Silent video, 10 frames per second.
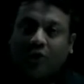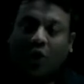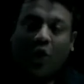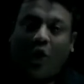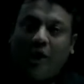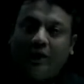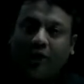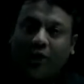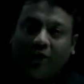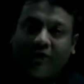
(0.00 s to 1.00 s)
all the
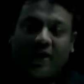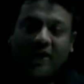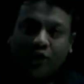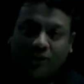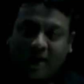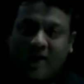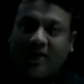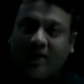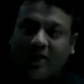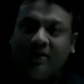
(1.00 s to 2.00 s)
costs that you may
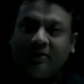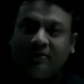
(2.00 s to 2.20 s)
incur.